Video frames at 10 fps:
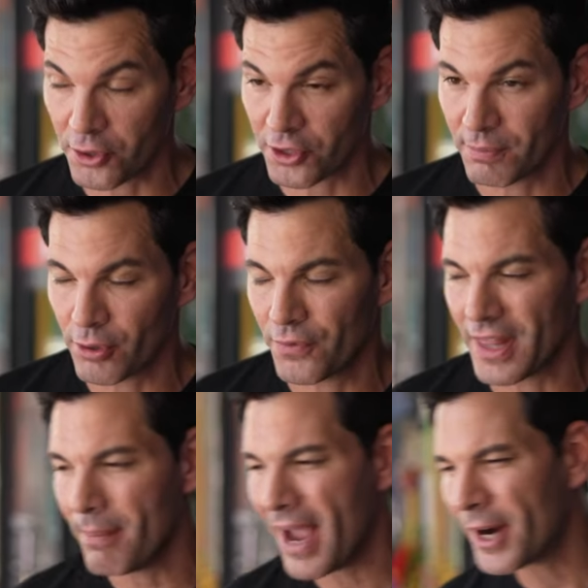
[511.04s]
13 Pro for
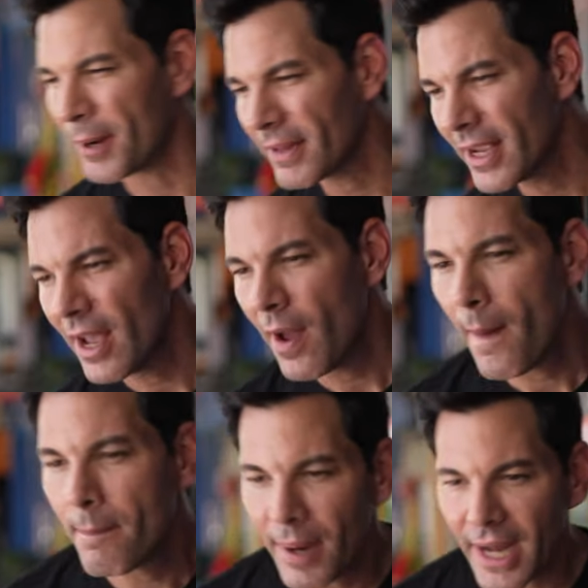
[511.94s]
that matter.
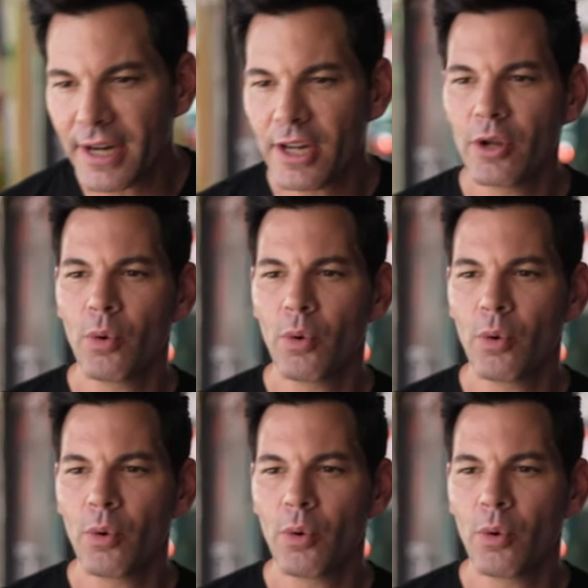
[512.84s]
But